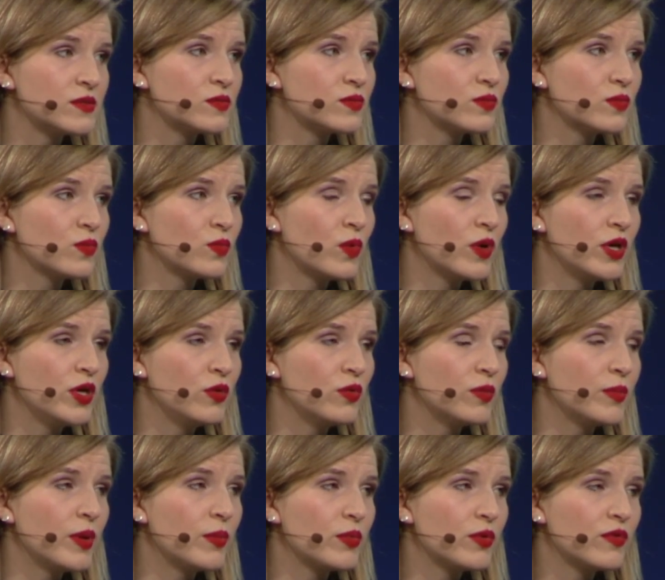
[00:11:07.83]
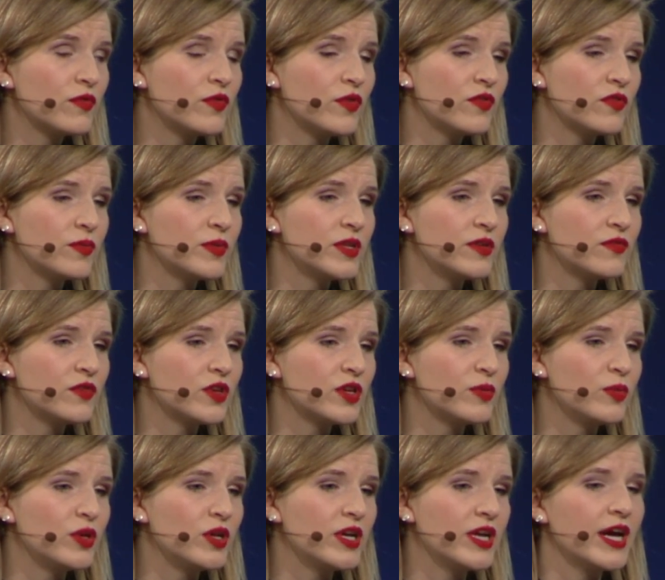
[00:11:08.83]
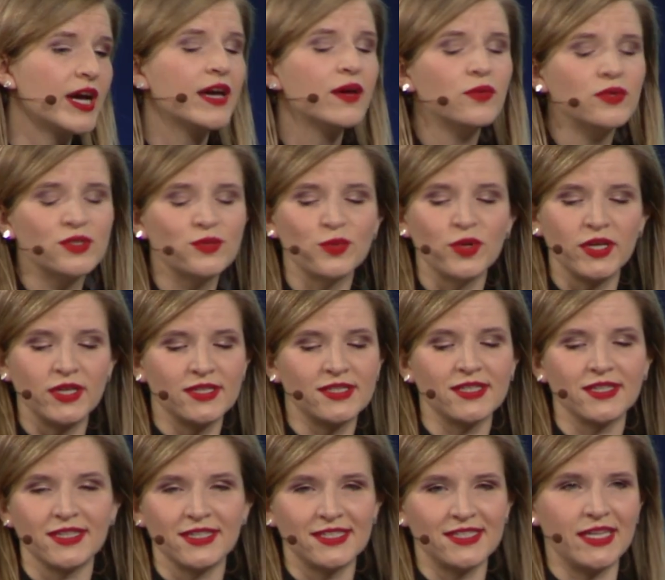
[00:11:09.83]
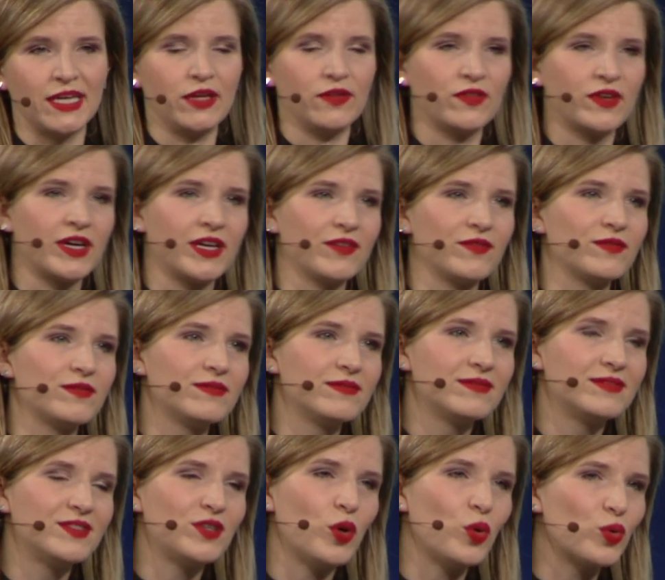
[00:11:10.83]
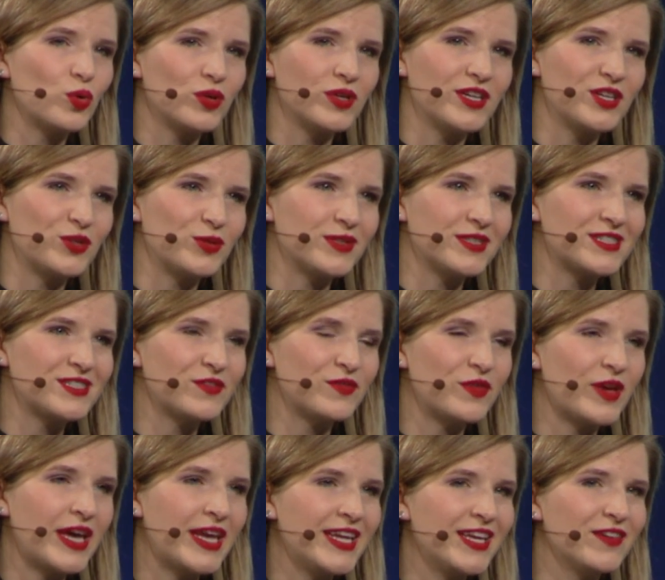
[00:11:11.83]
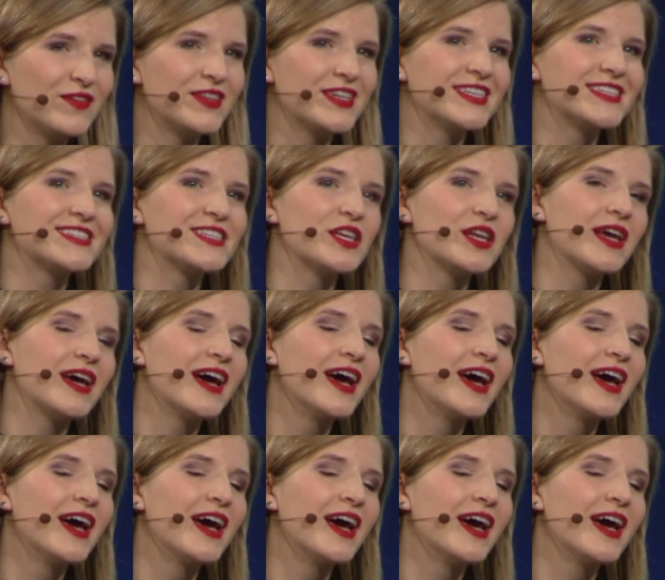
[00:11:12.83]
what you remember if you're from a different community. I was raised in a state of kind of total ignorance of any of this, and